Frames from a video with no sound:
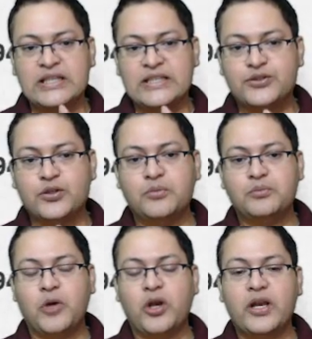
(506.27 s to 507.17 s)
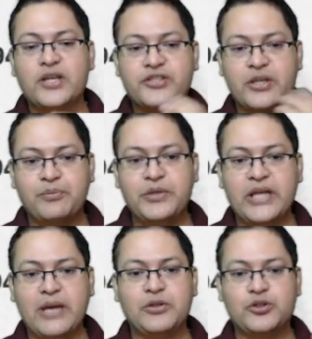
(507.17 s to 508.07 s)
So, Maulana
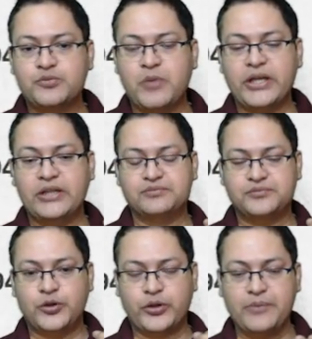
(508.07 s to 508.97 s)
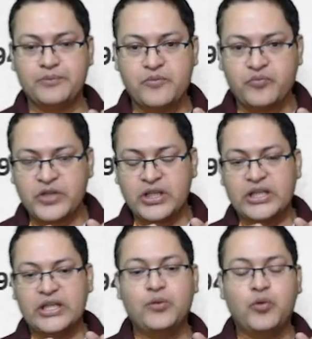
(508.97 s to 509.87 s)
Shabbir Ahmad Usmani, okay,
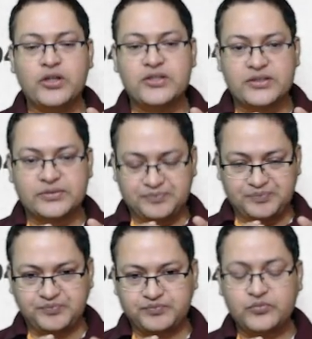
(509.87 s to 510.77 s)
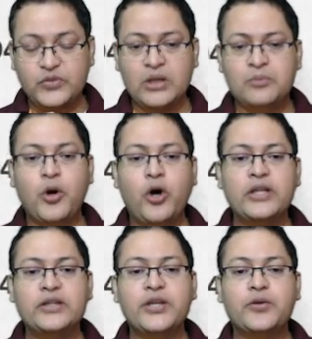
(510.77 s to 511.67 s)
he was born
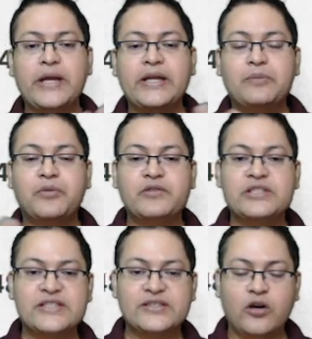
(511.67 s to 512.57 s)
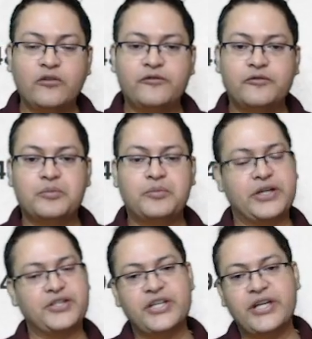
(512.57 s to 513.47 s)
in the United Provinces of
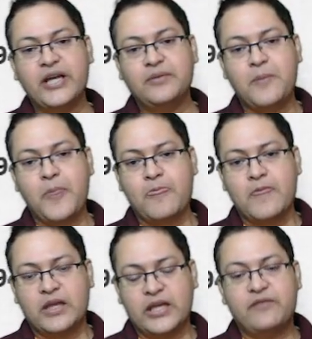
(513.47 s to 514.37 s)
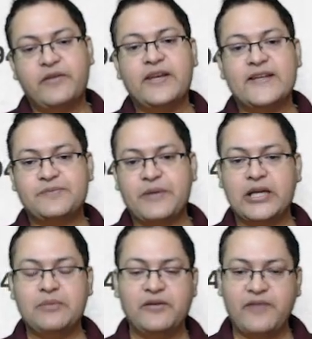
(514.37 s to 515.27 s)
British India in a very
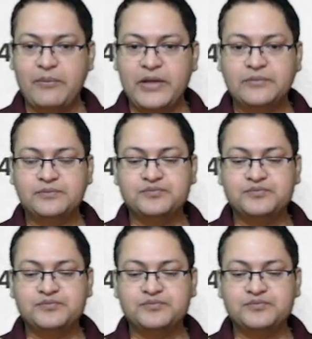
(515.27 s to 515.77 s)
respectable family,